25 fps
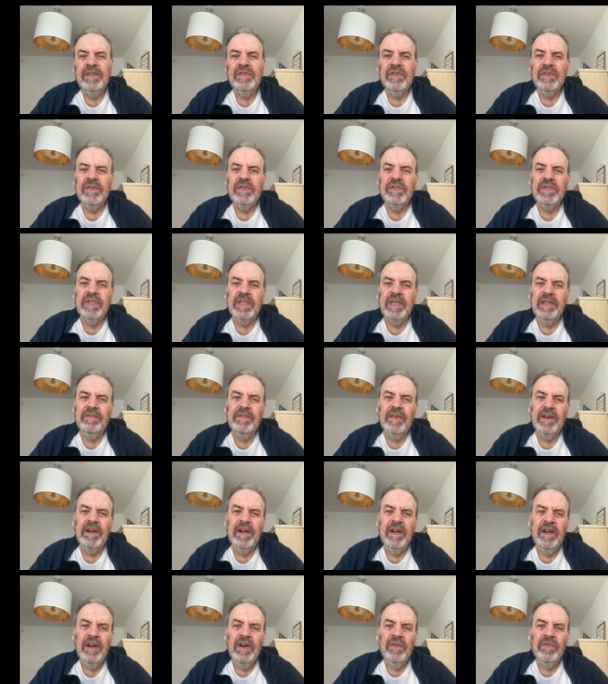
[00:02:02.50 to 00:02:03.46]
the
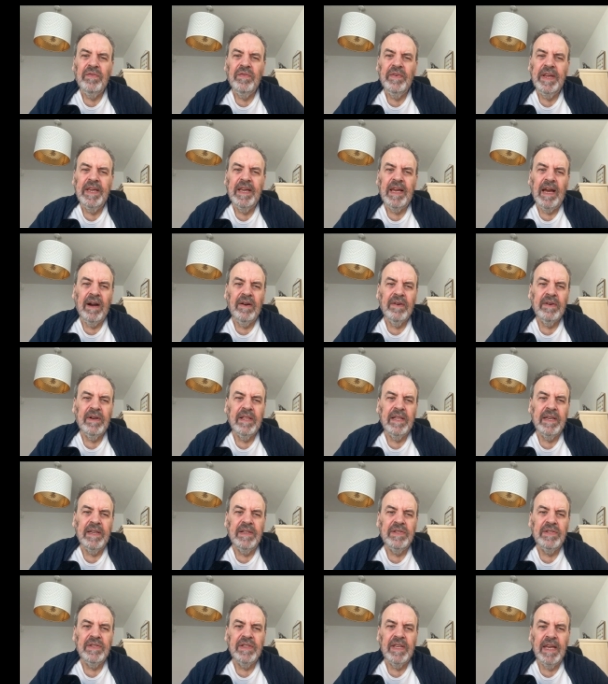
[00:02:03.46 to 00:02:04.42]
receiver
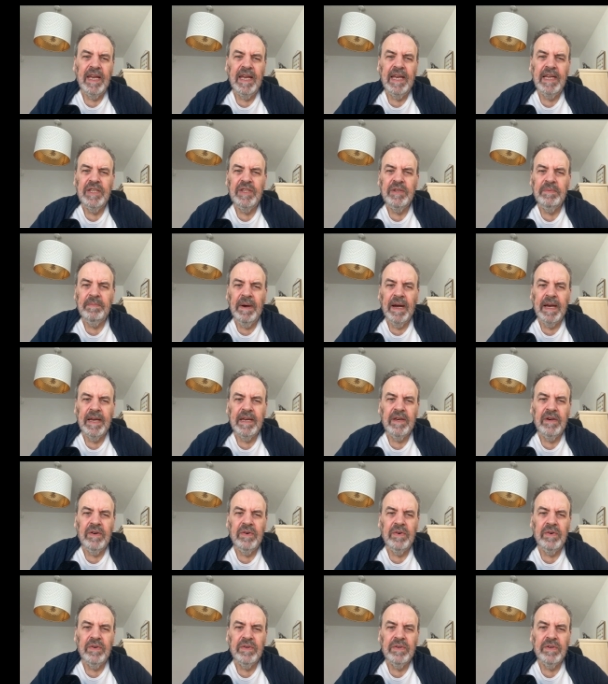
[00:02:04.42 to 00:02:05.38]
recalculates the HMAC
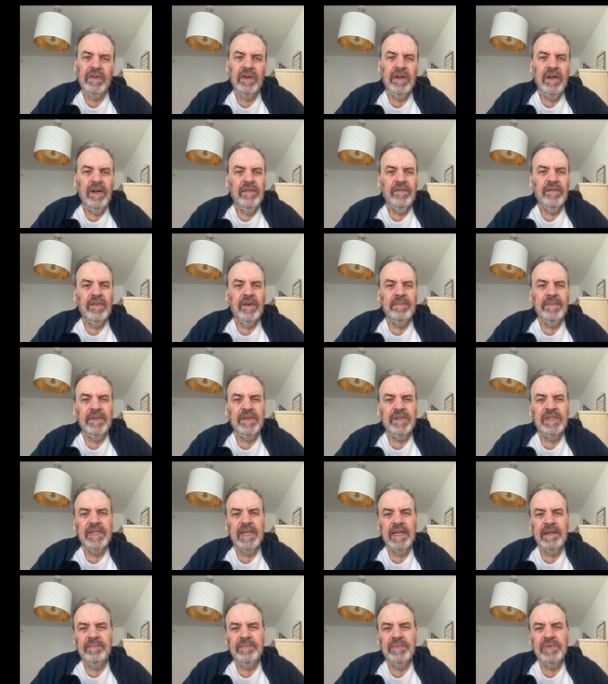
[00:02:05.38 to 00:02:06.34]
code from the
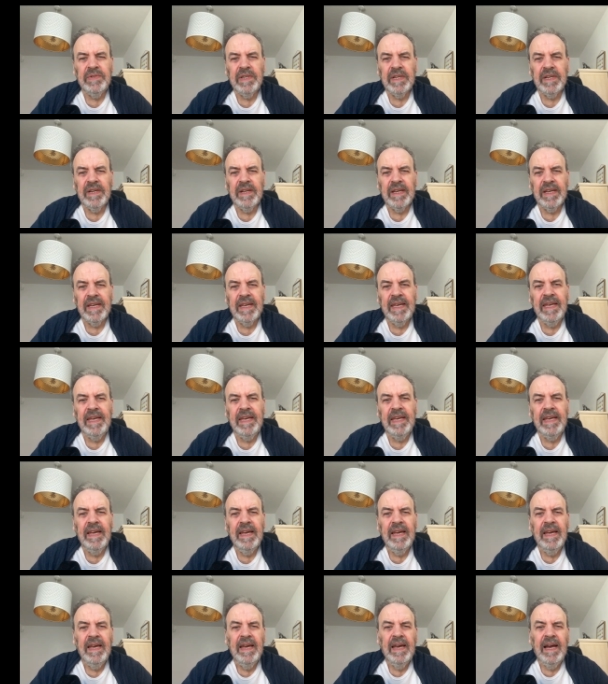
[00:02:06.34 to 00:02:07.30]
same secret key
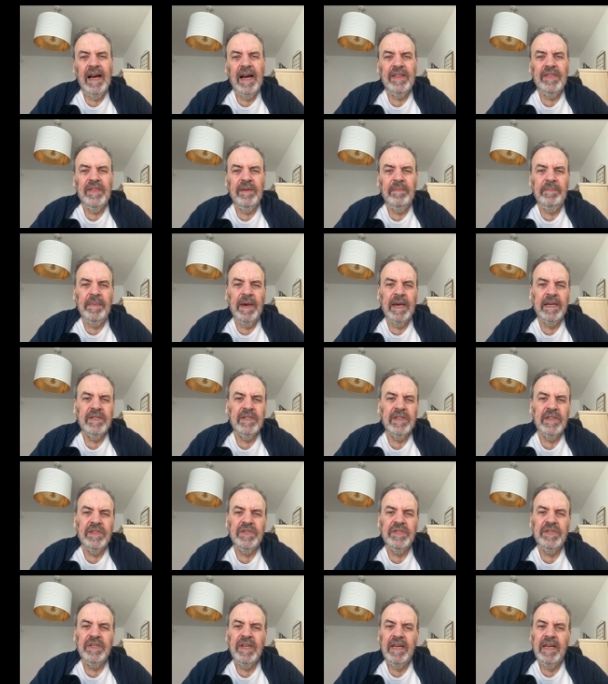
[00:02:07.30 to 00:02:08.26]
and the
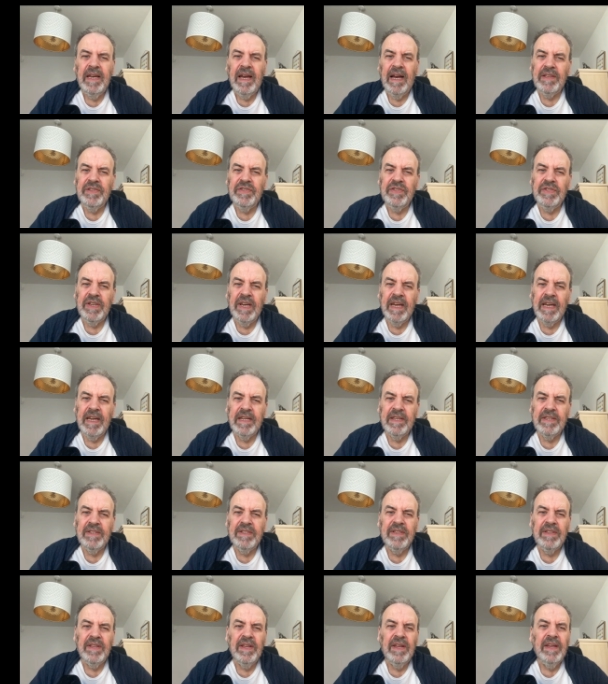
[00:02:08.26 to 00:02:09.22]
message and
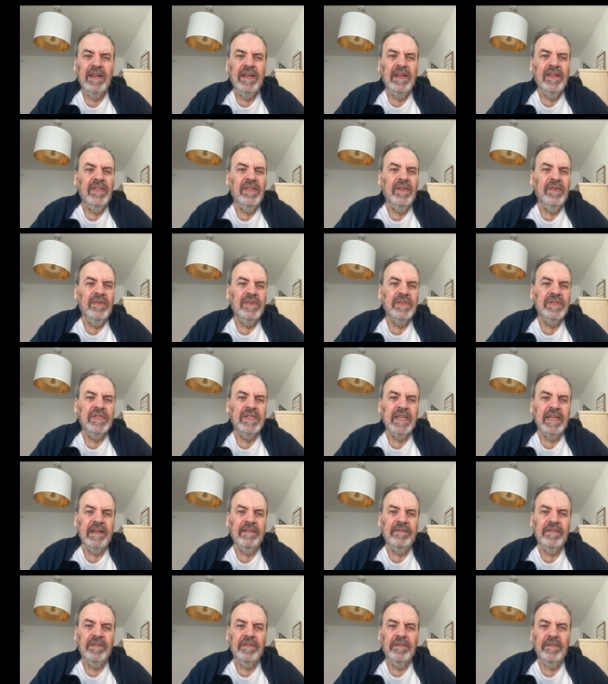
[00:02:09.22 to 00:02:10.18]
checks the
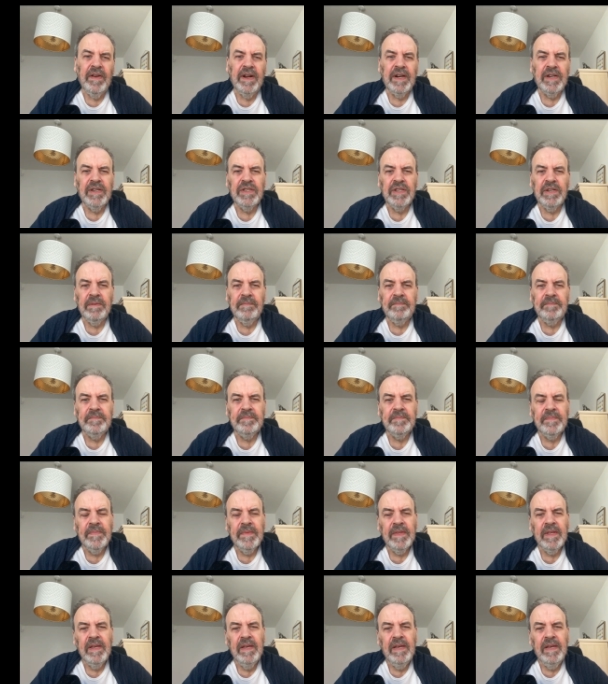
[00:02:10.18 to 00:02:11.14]
received version.
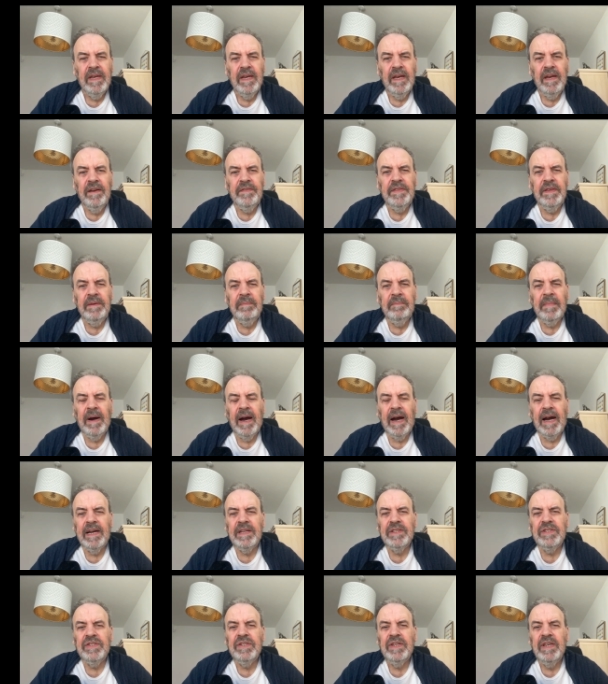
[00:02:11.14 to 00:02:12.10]
If they
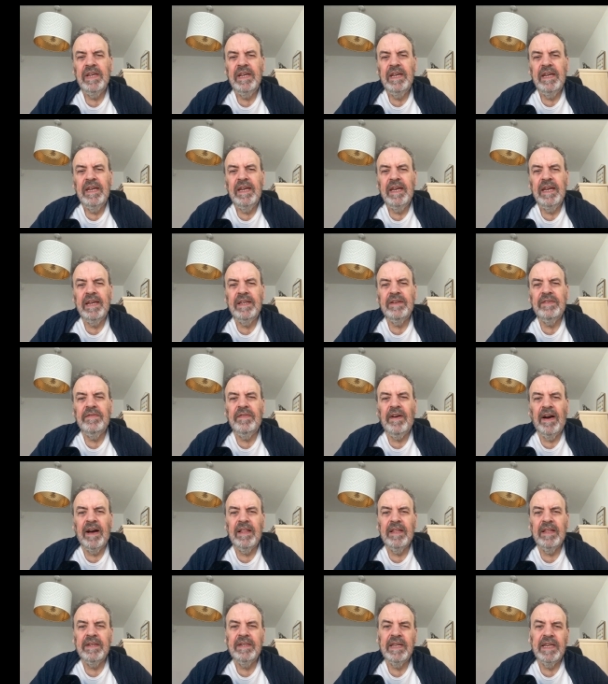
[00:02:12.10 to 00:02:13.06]
match, it
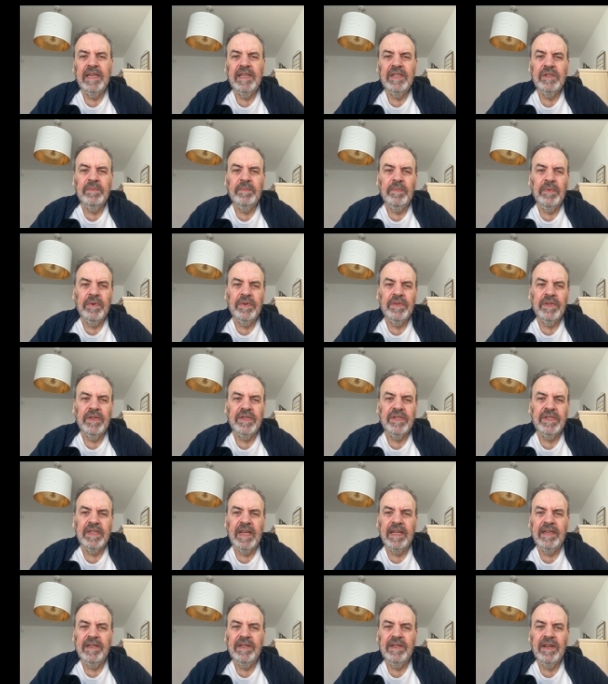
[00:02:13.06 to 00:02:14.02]
validates both the
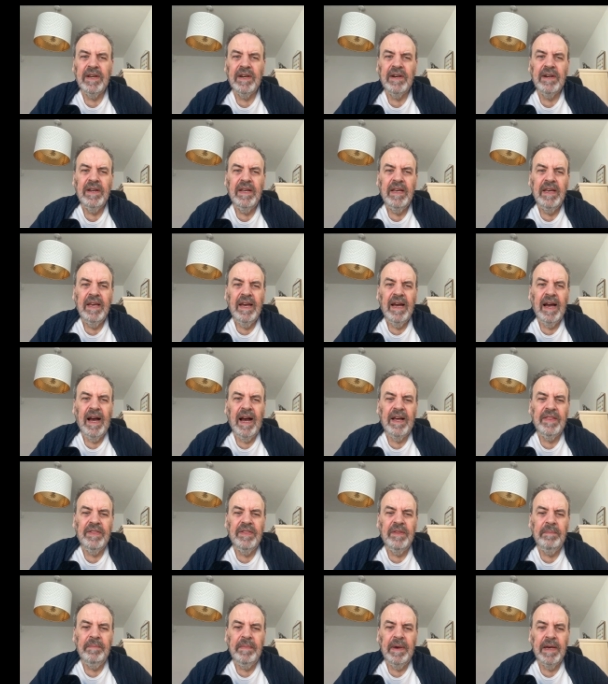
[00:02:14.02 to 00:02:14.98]
sender
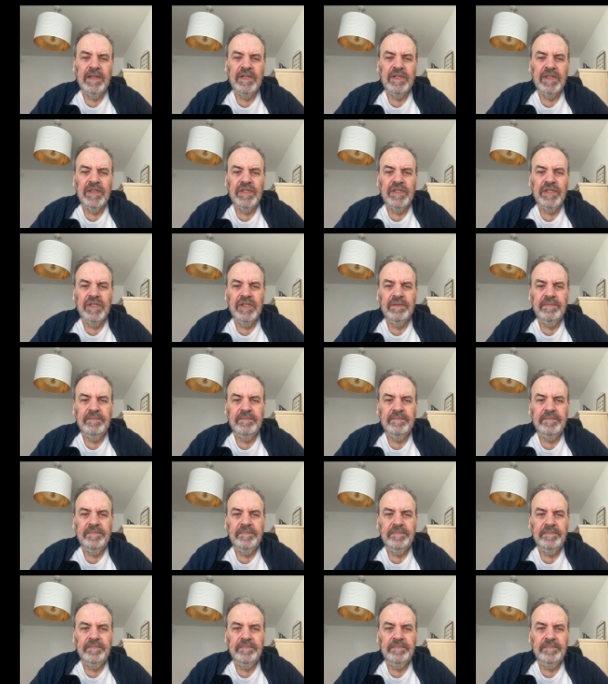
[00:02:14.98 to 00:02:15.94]
and the message.
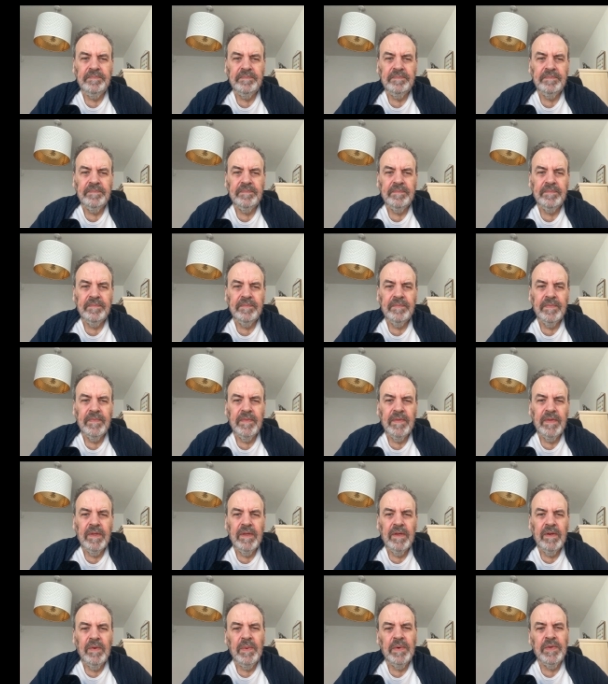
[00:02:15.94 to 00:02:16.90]

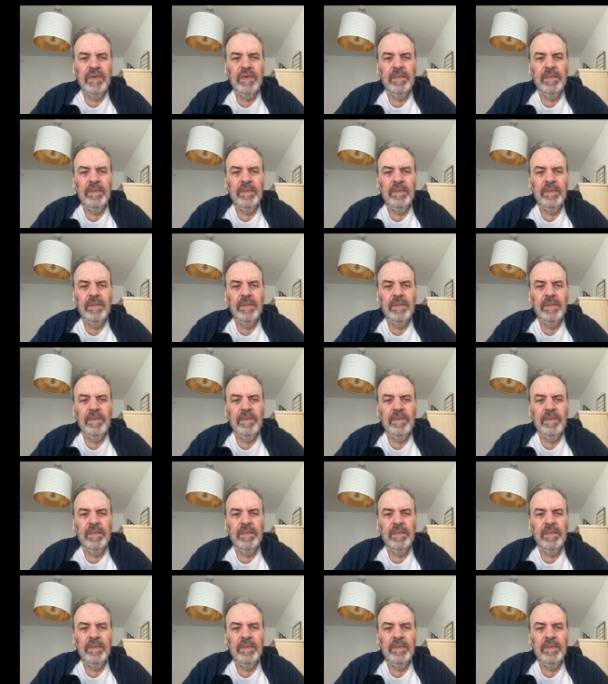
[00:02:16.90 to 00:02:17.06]
With